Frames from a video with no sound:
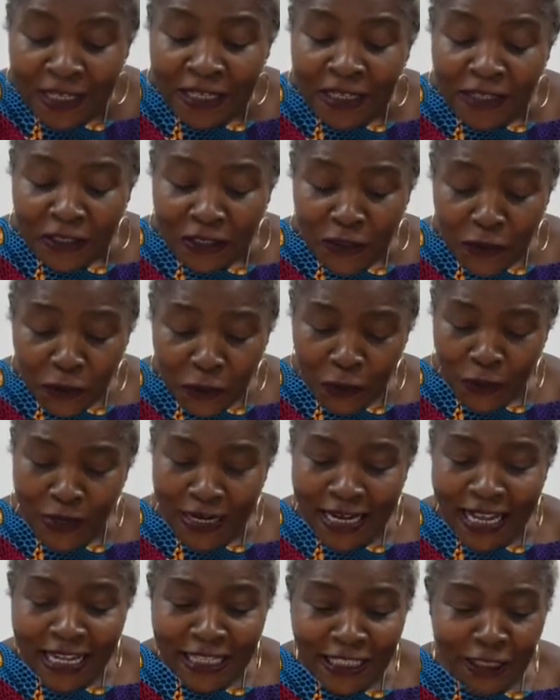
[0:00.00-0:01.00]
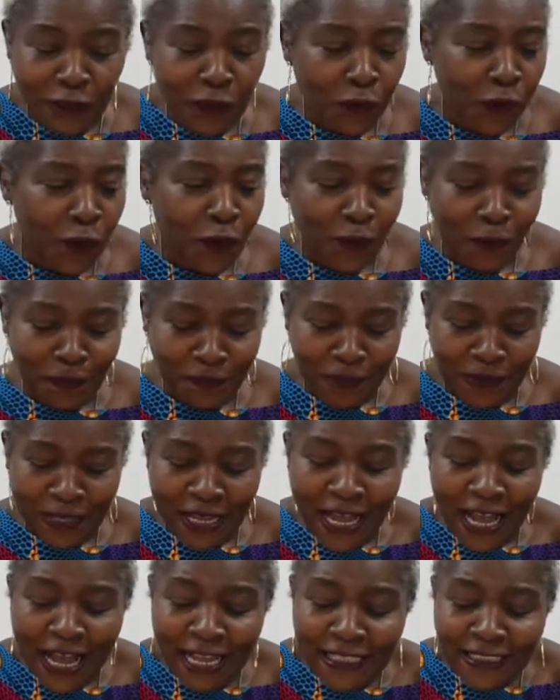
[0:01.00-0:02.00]
So let's go.
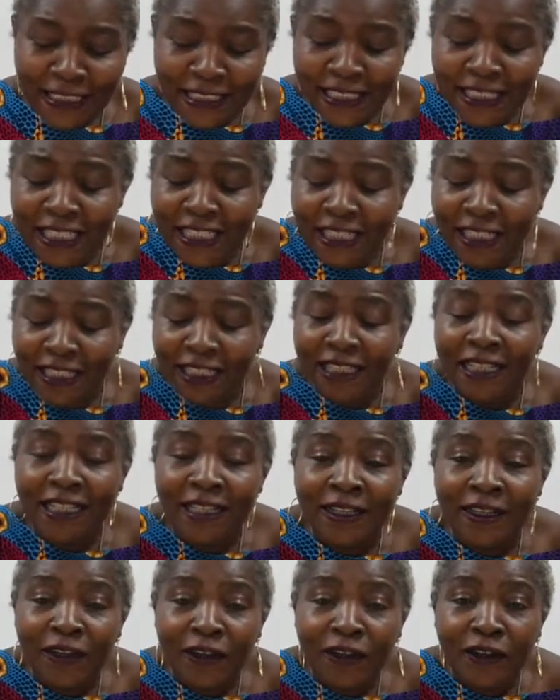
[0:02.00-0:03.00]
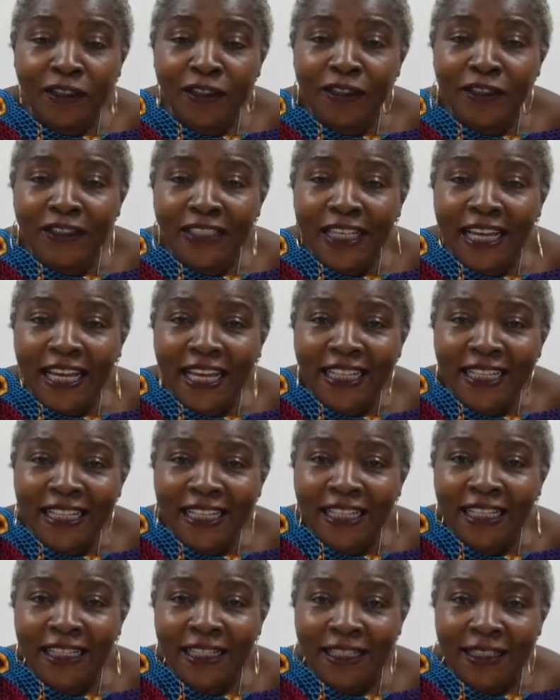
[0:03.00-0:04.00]
I see, once again,
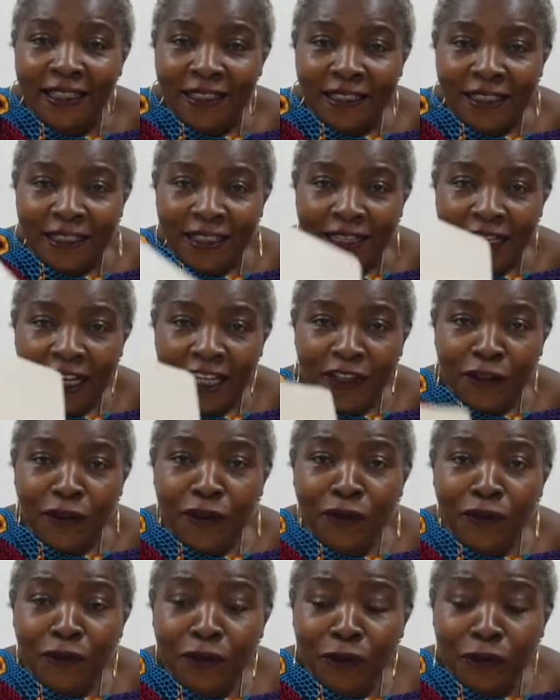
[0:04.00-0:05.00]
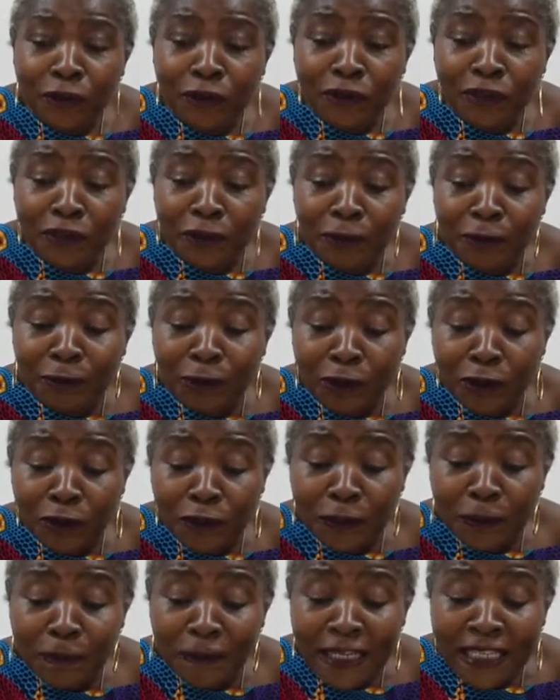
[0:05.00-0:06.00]
I'm gonna use the
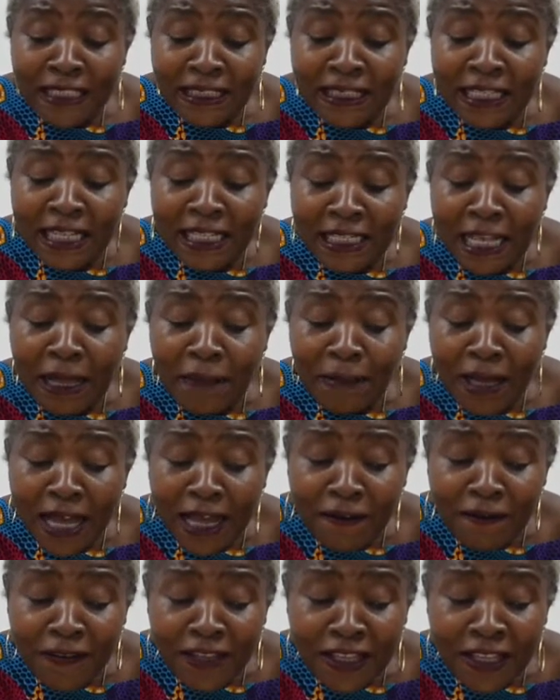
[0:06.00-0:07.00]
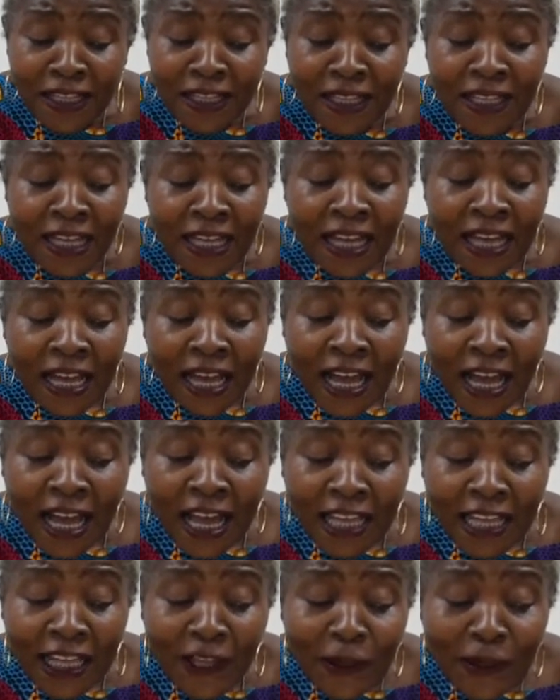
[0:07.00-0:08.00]
space that I'm having.
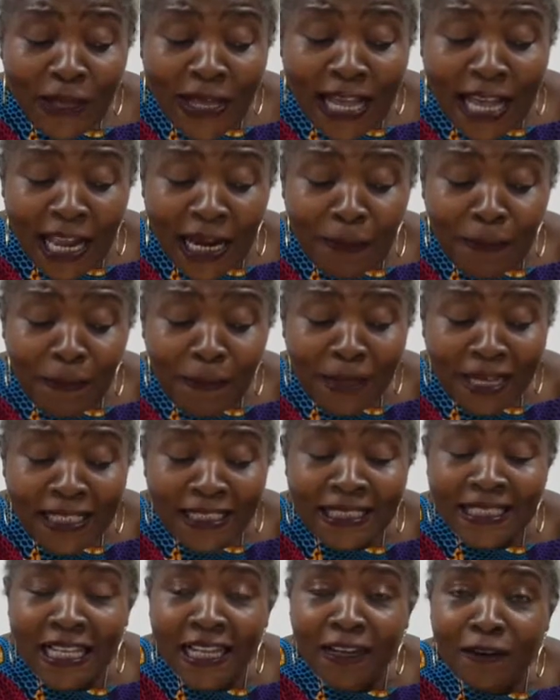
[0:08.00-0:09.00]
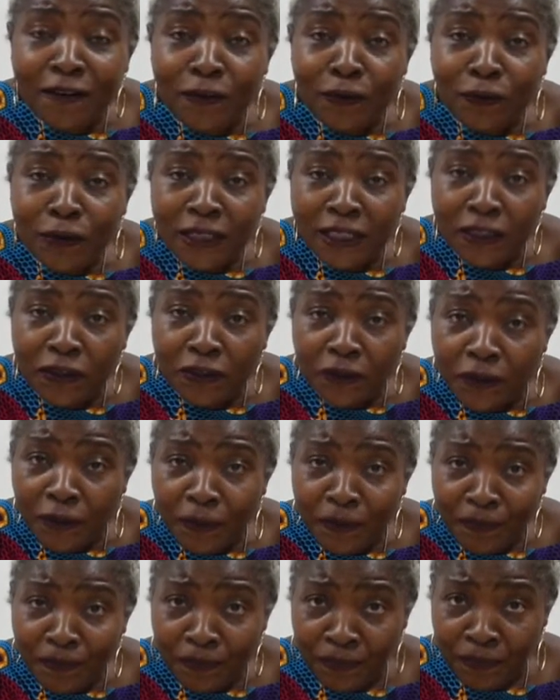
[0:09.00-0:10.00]
I'm gonna help myself with
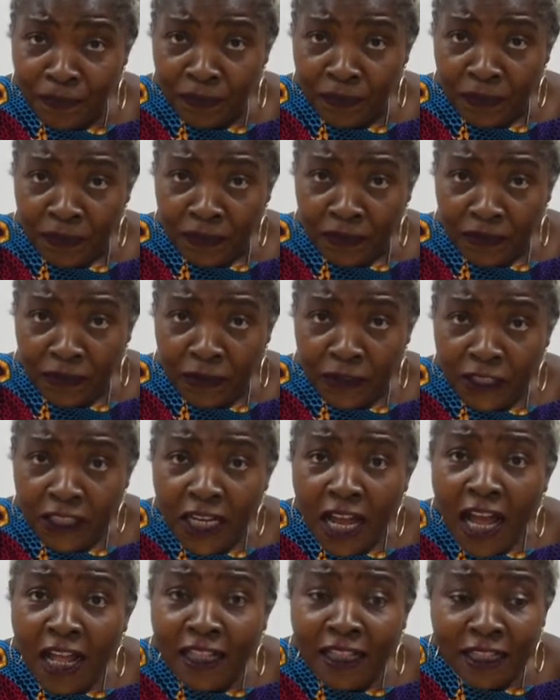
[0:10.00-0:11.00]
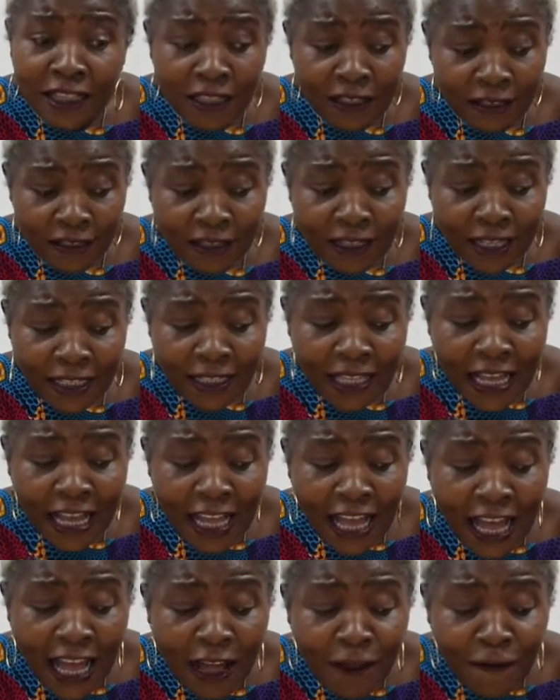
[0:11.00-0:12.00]
the chart that I
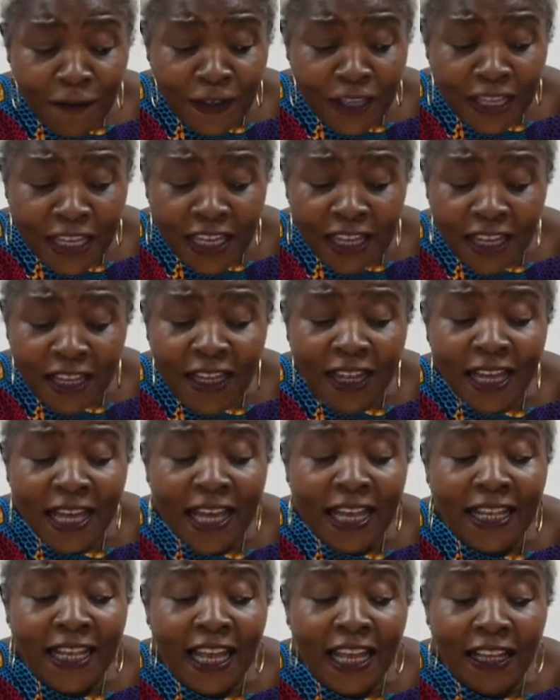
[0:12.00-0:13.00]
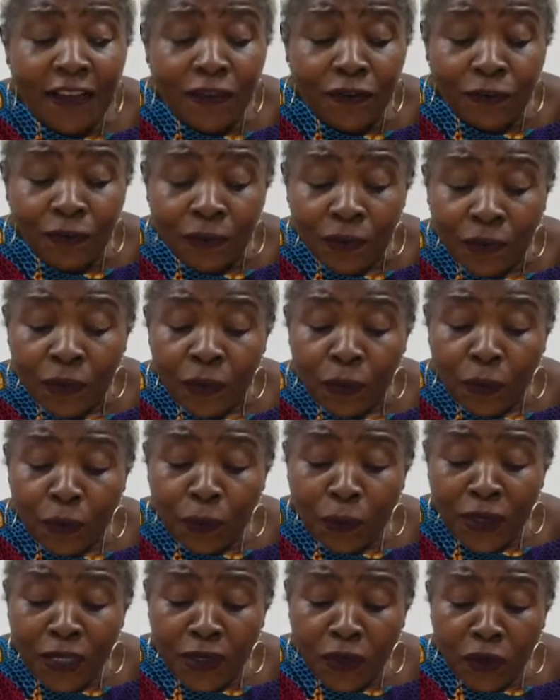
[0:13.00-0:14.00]
have here, and I
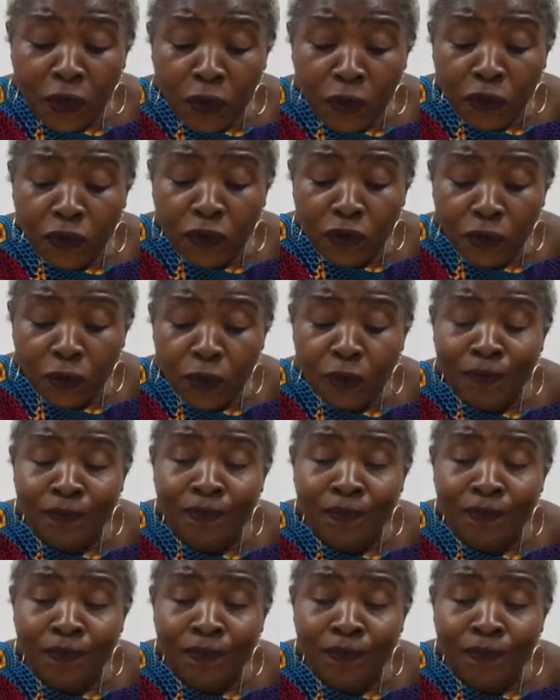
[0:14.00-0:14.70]
will go to